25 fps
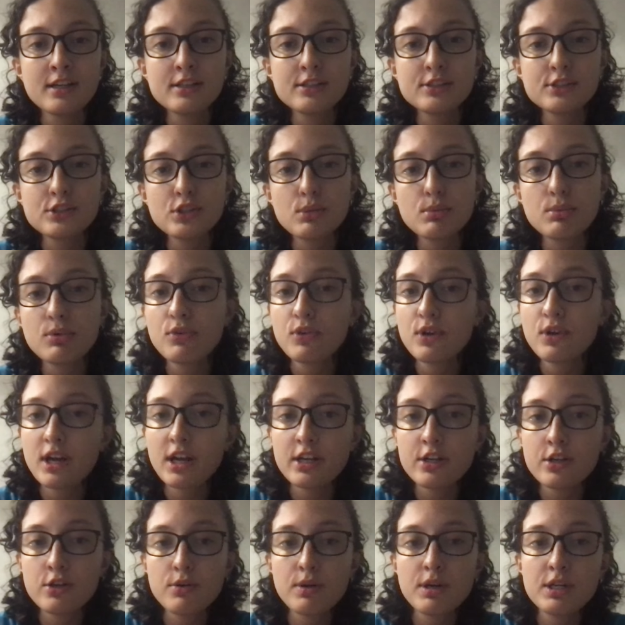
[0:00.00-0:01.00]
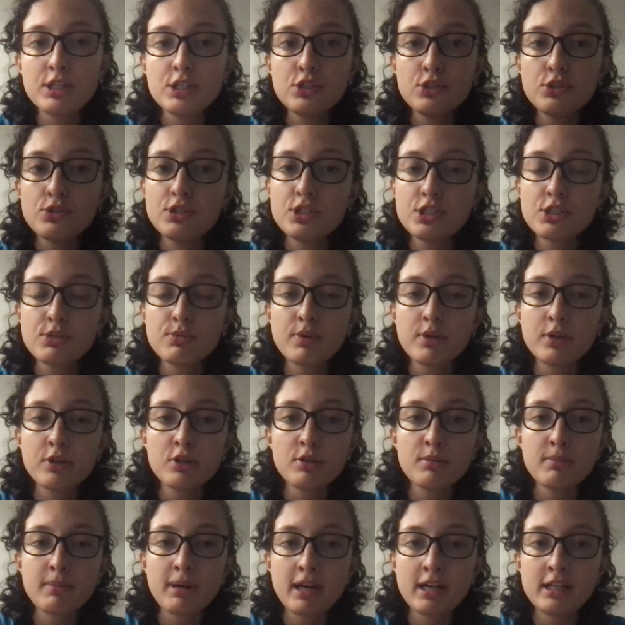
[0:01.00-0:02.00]
So before I go, I do just want to
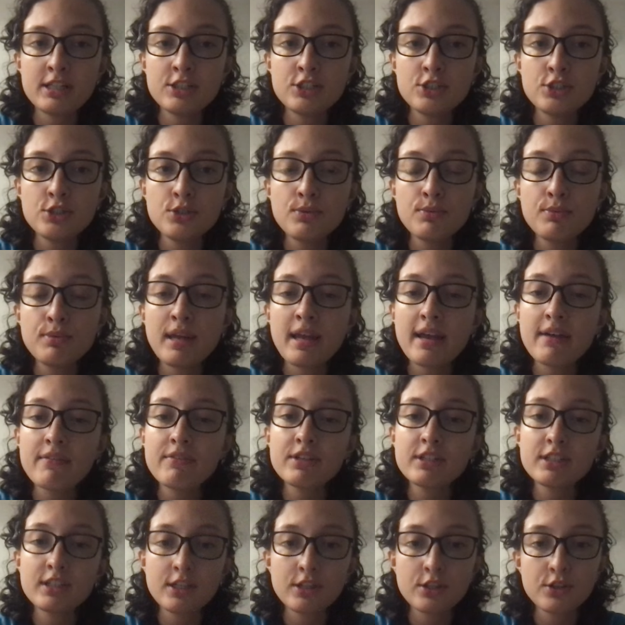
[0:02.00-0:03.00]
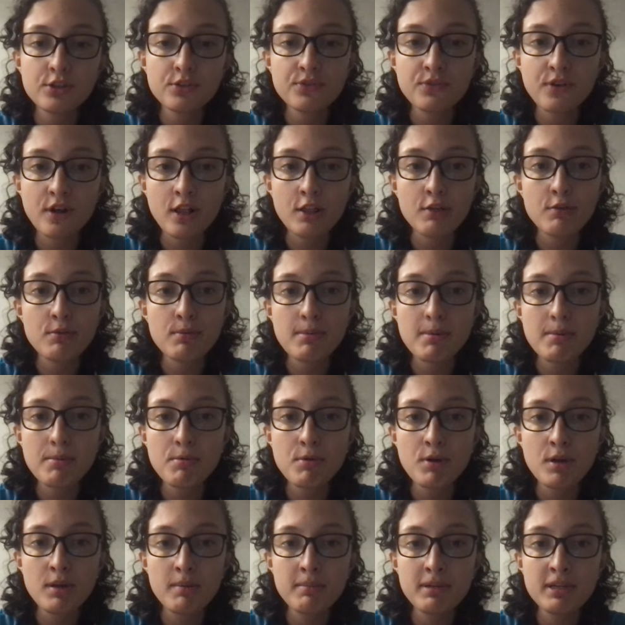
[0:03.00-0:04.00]
remind you we have another follow-up
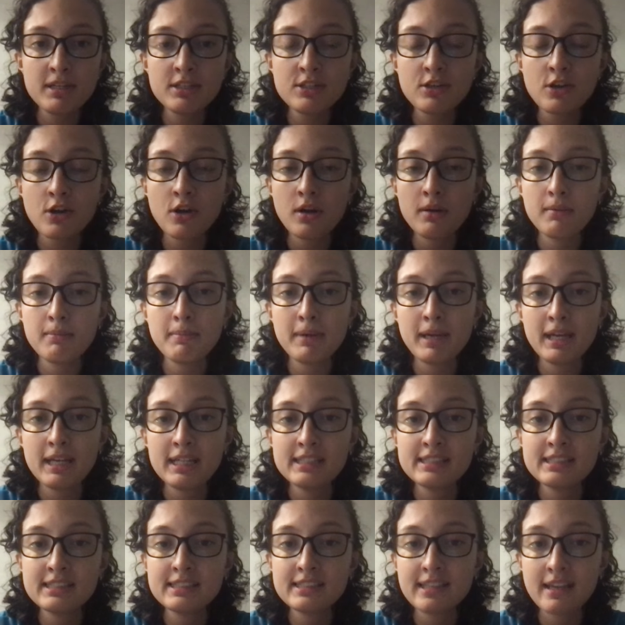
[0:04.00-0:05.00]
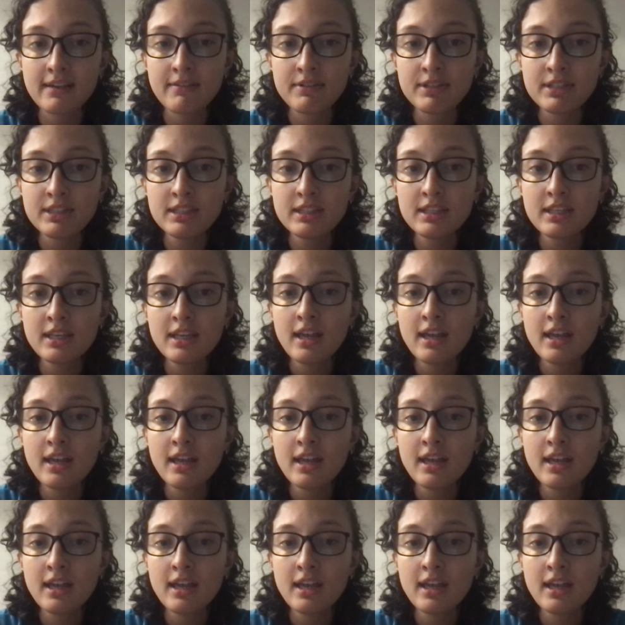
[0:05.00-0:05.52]
appointment on May 7th